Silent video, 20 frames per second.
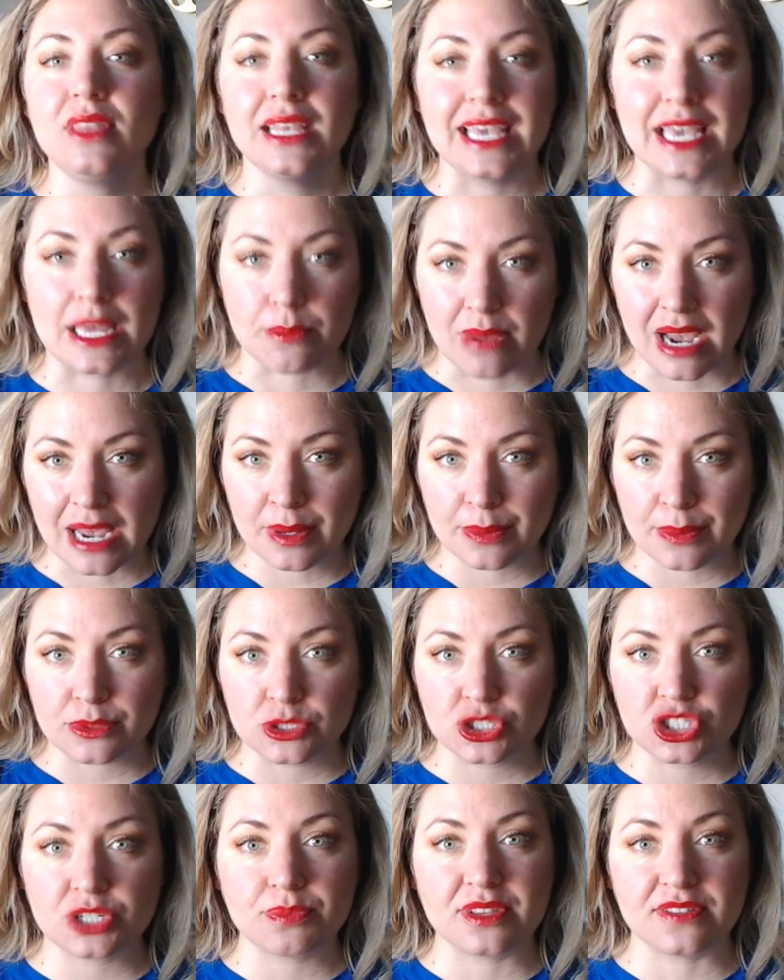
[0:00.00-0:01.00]
In my
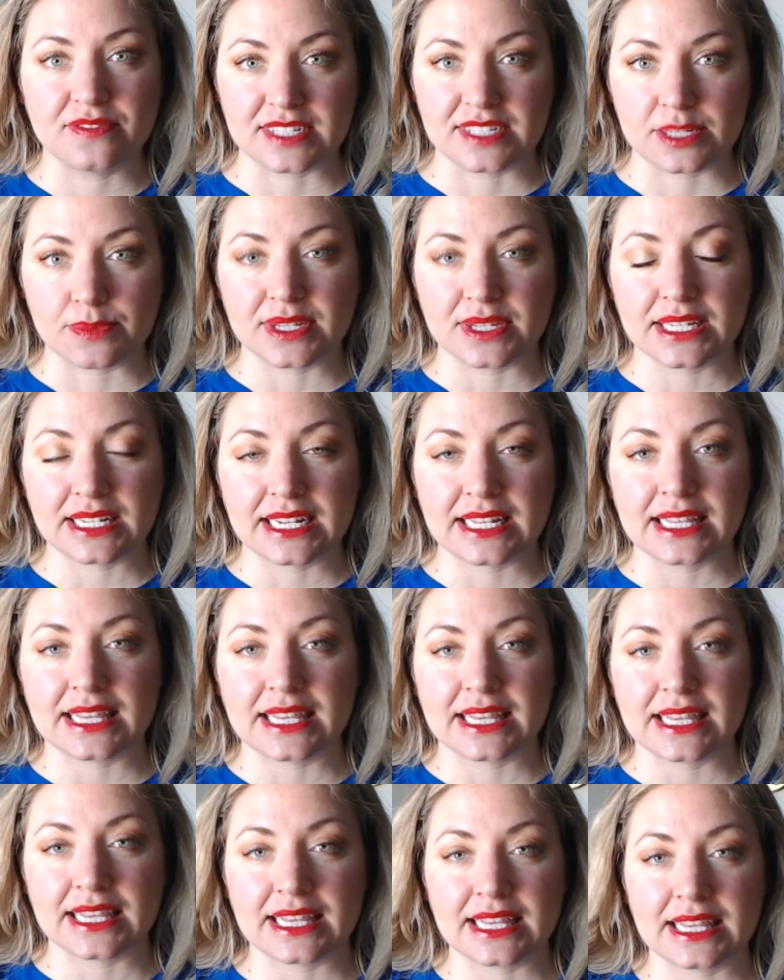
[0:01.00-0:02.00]
membership, the Visibility
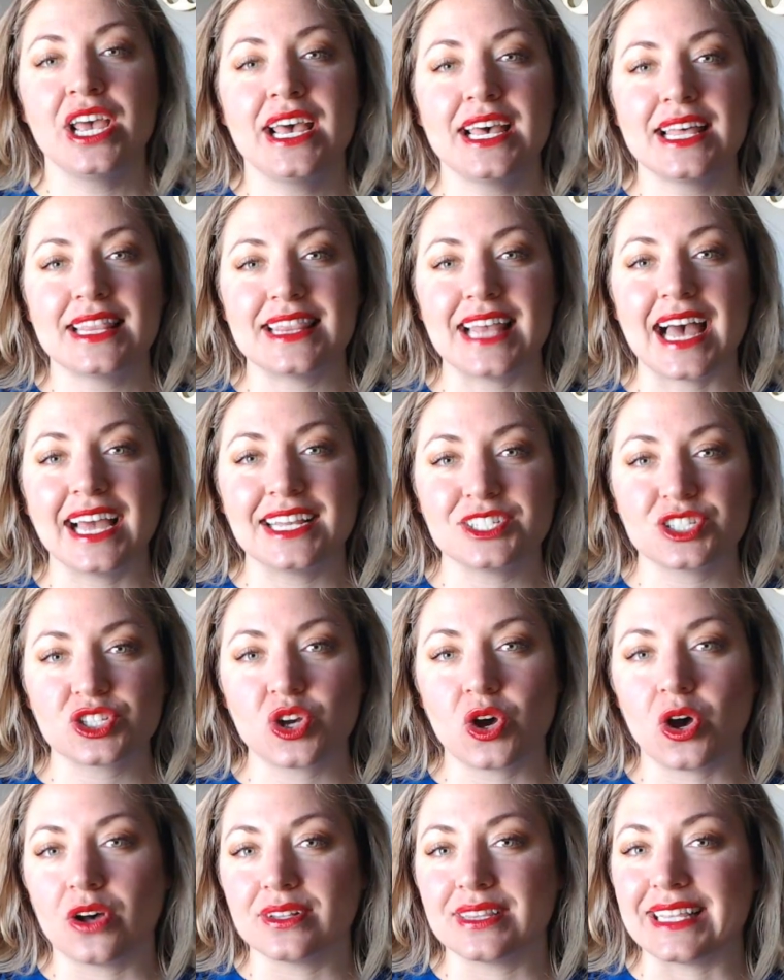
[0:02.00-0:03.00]
Lounge, that is
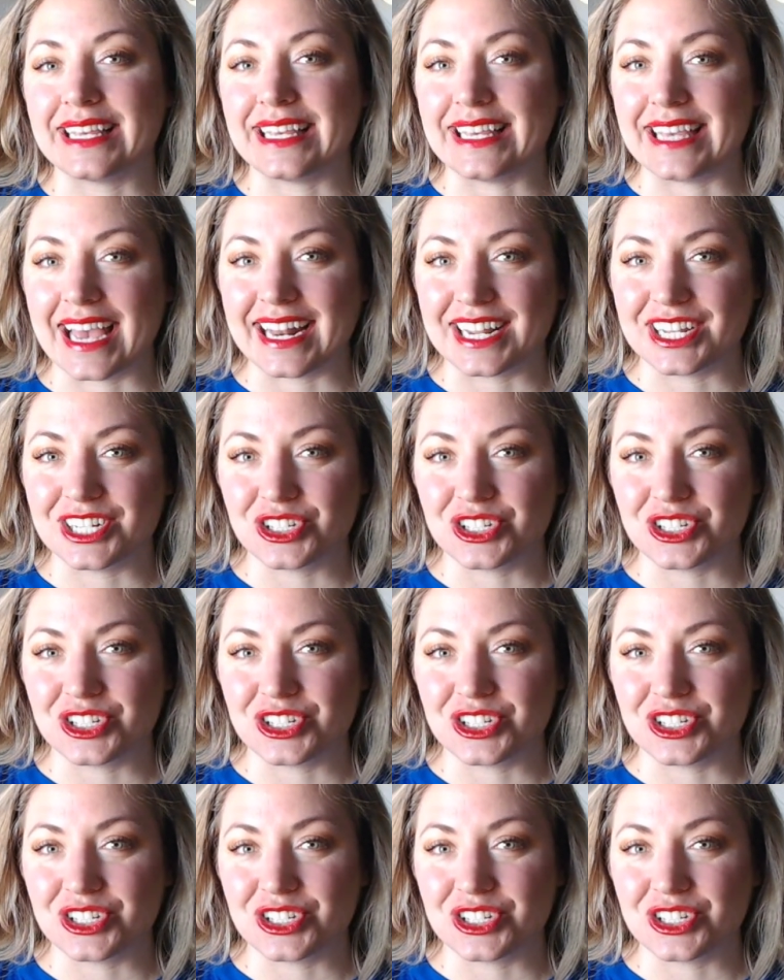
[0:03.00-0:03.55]
called the Getting